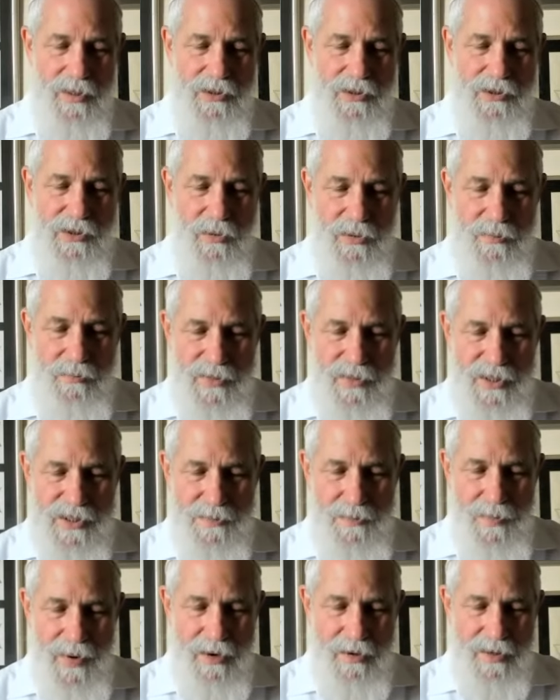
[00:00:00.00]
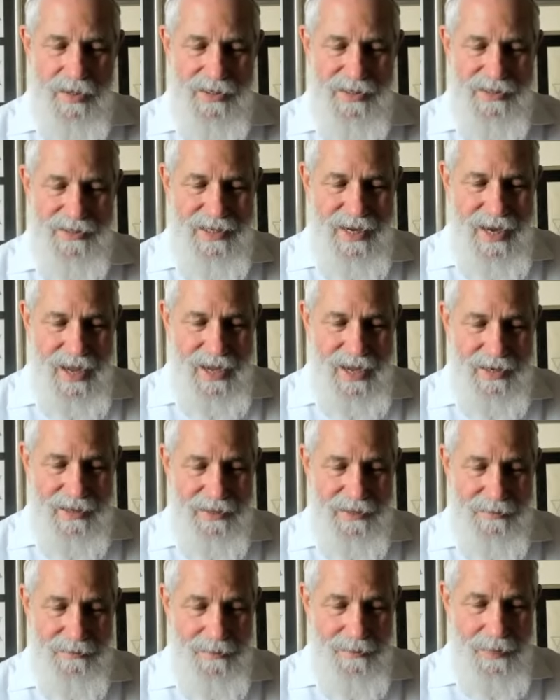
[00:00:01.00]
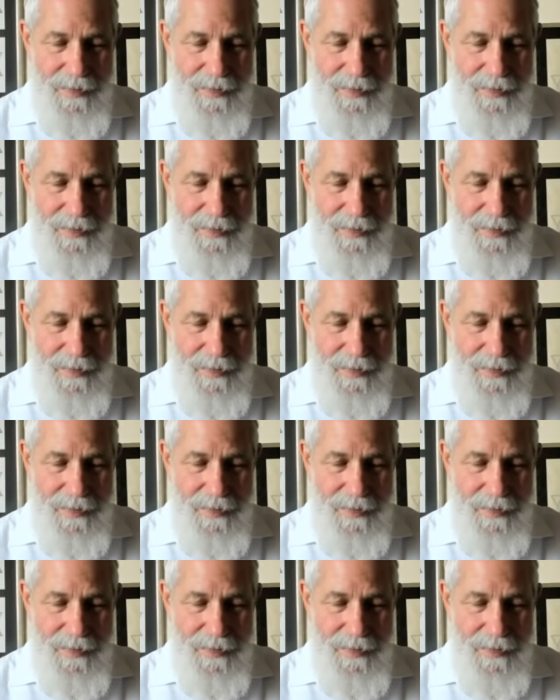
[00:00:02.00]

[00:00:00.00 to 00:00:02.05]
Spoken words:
So in Mispar Katan,